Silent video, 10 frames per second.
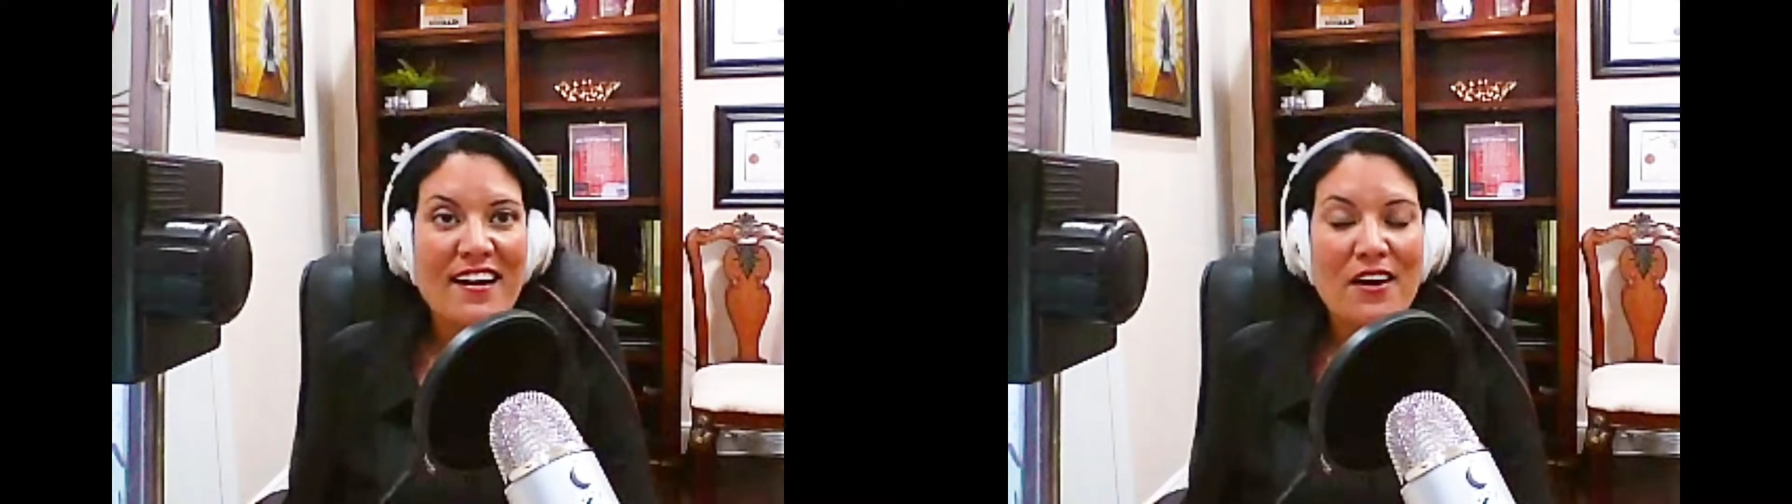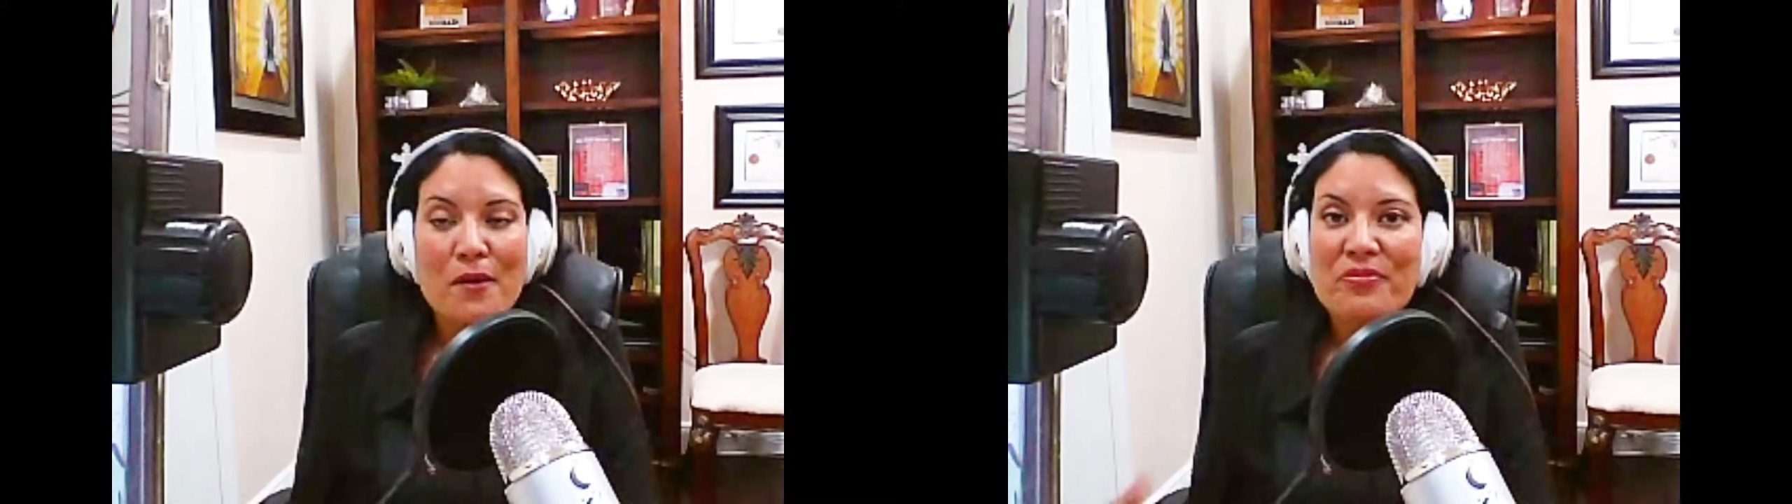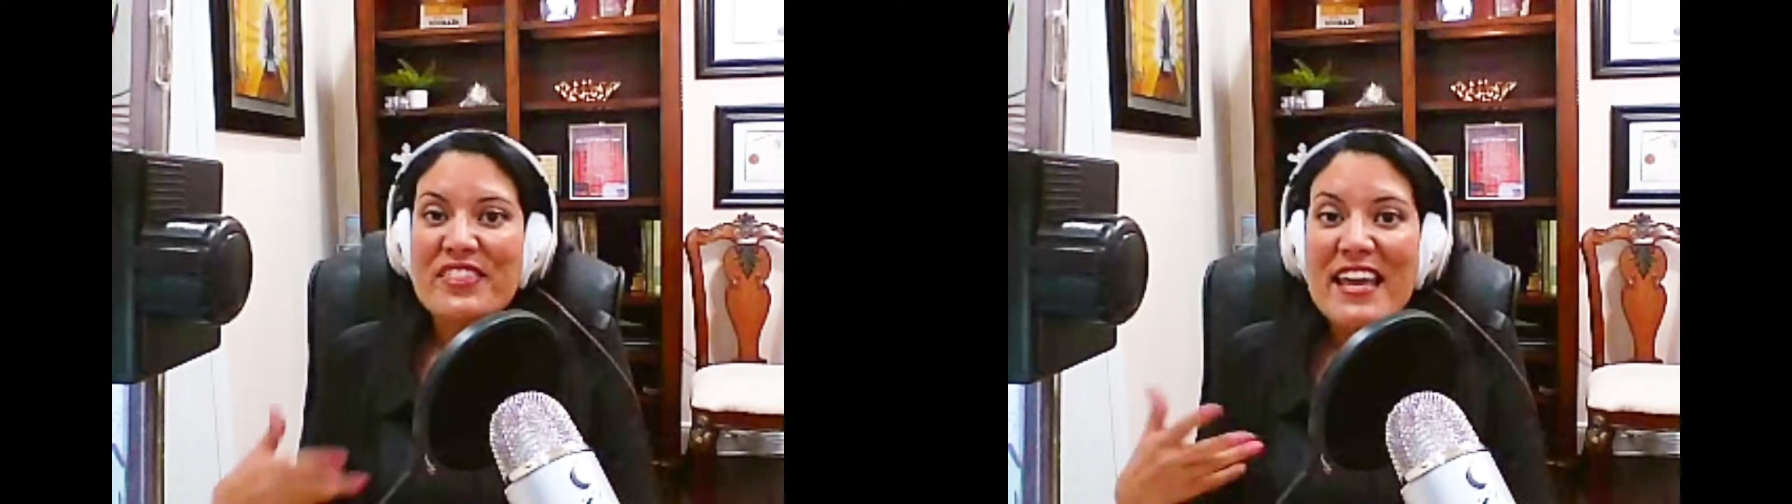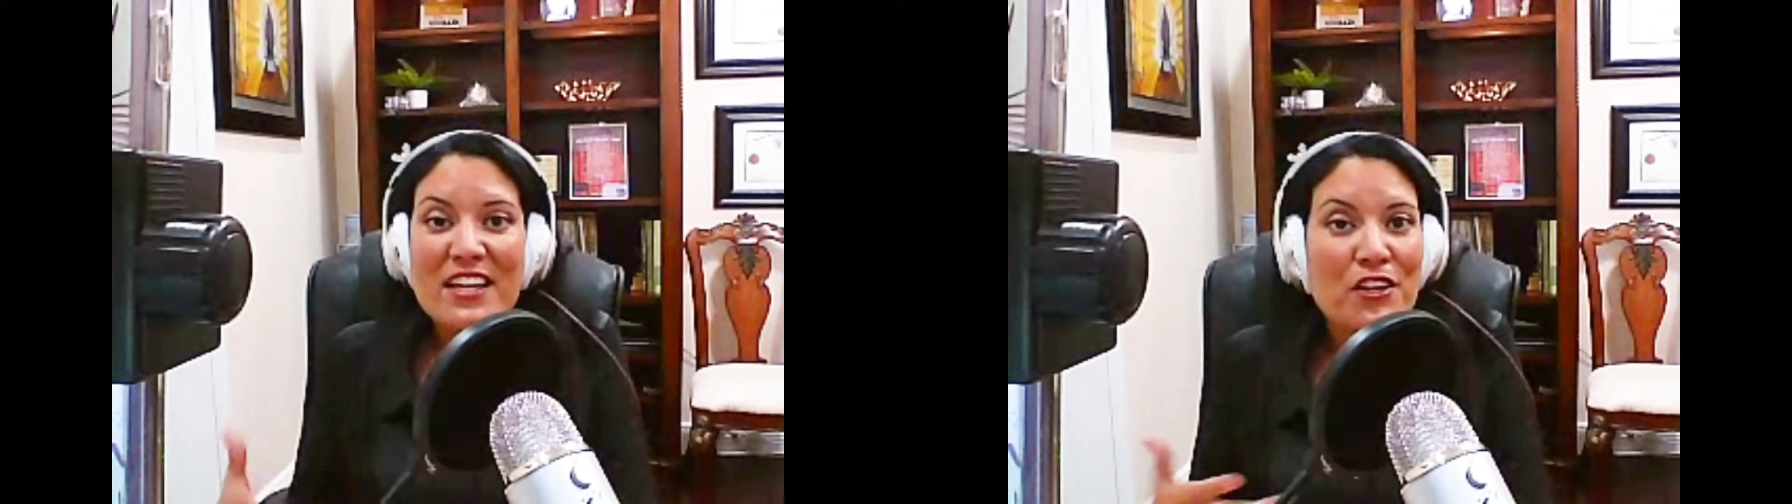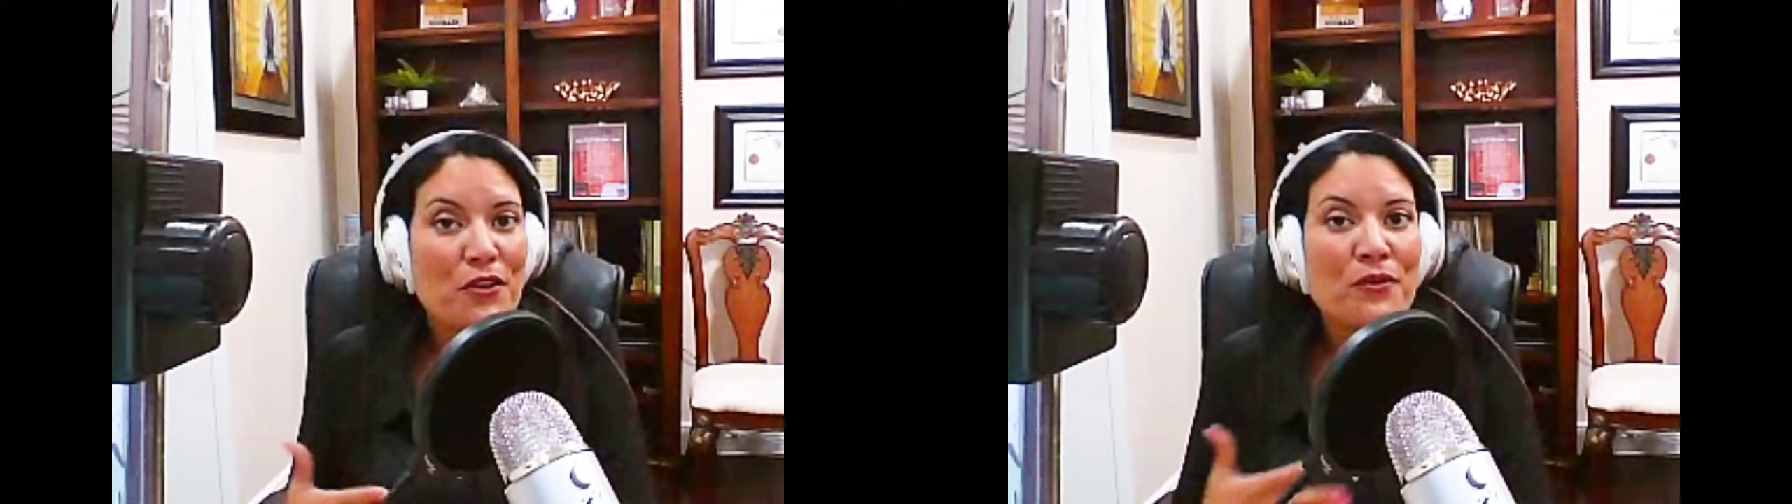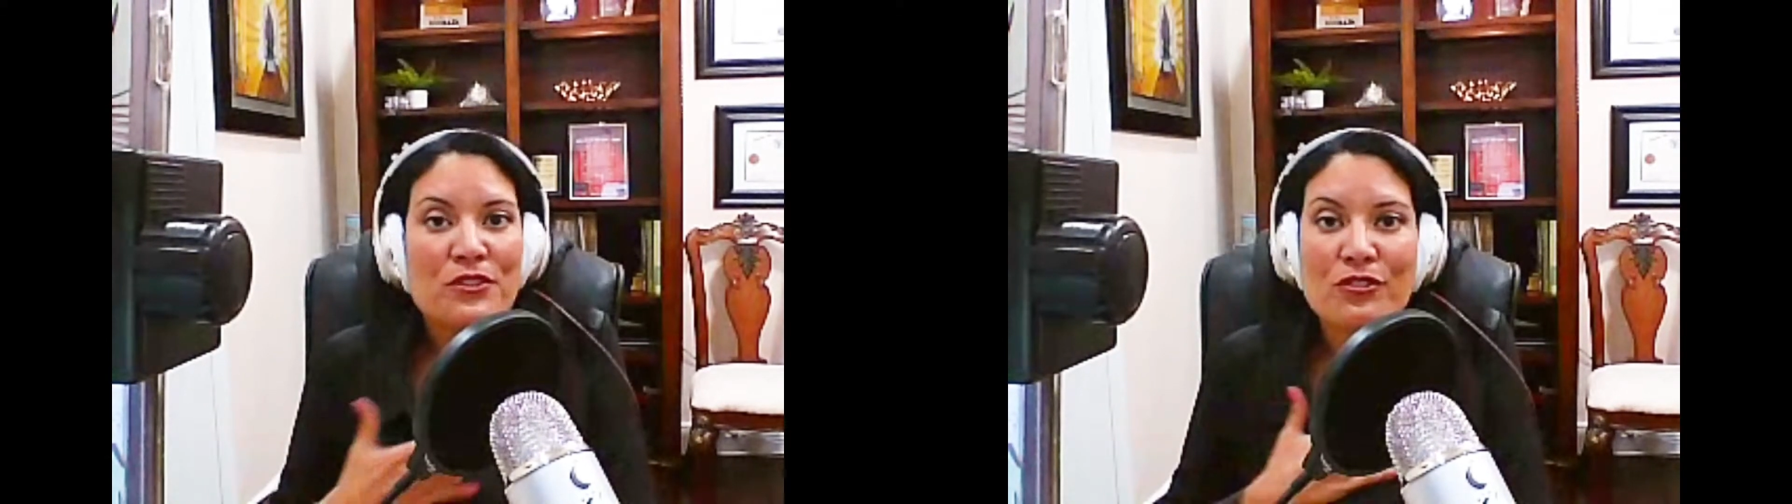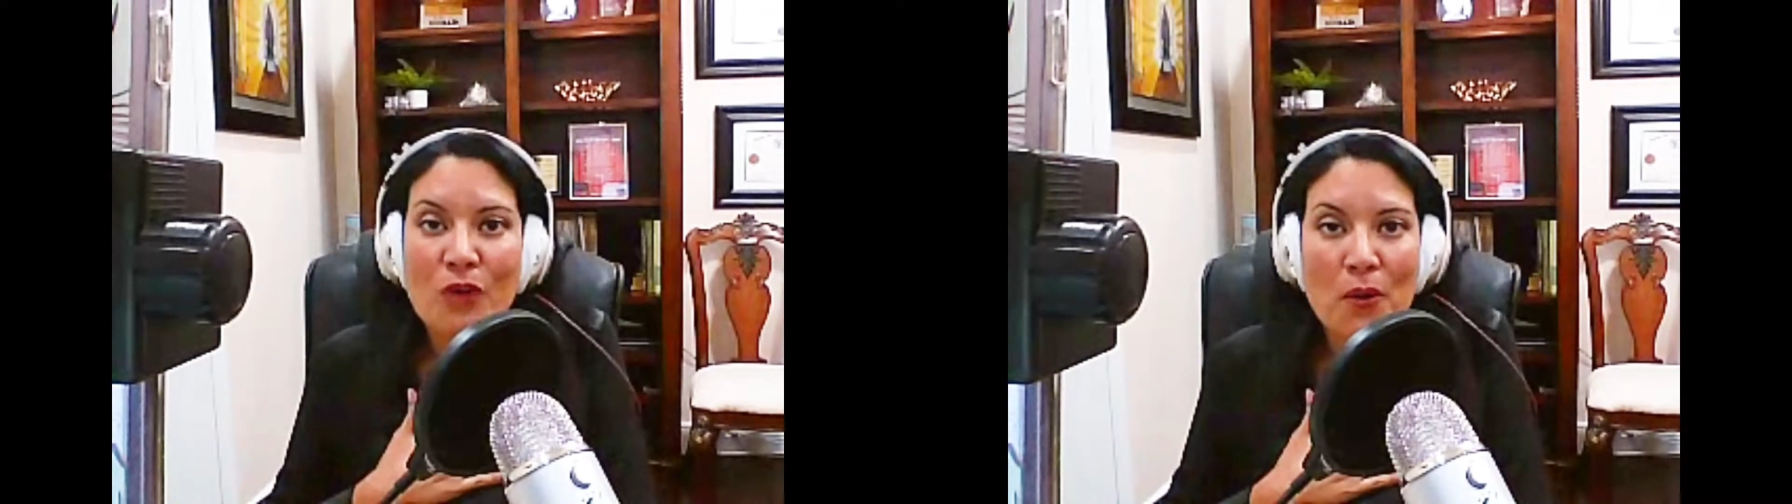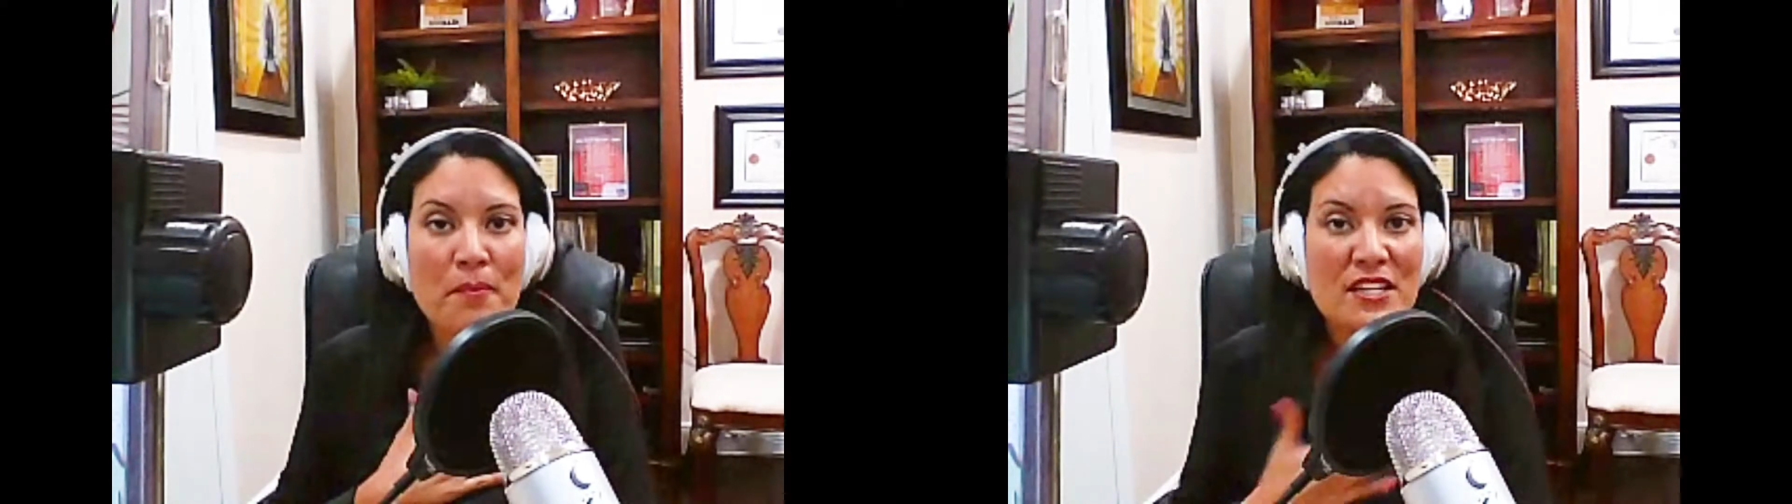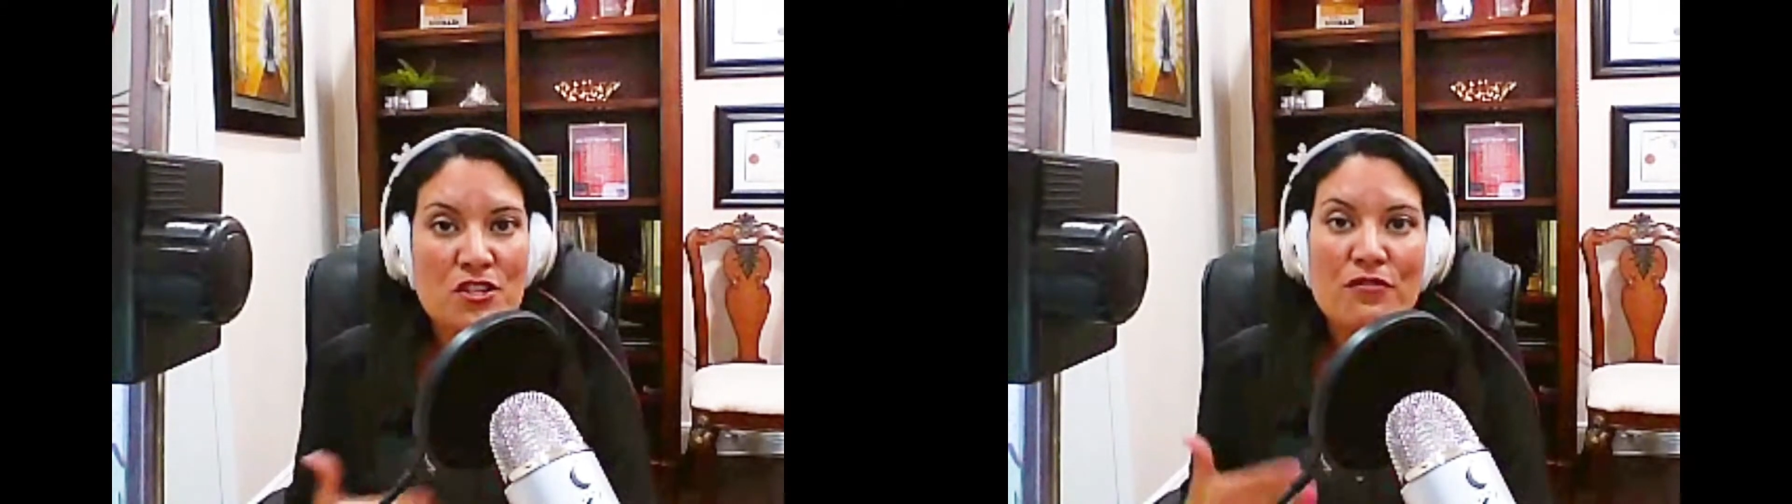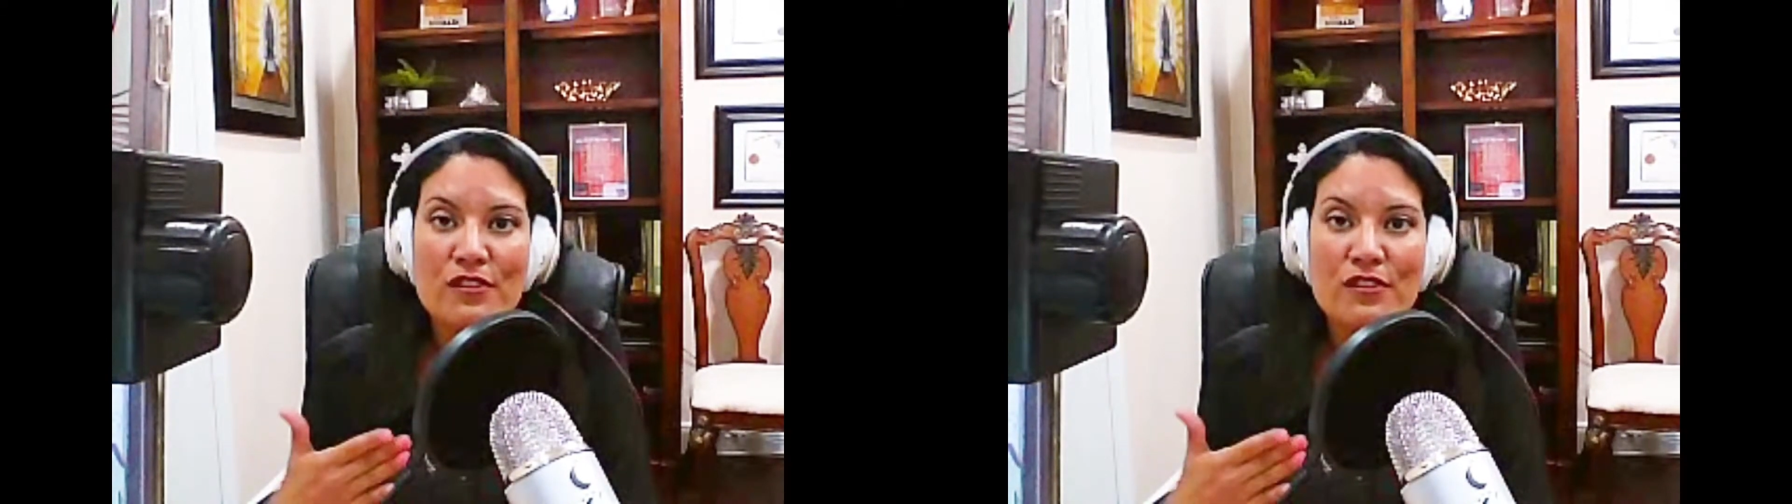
Thank you so much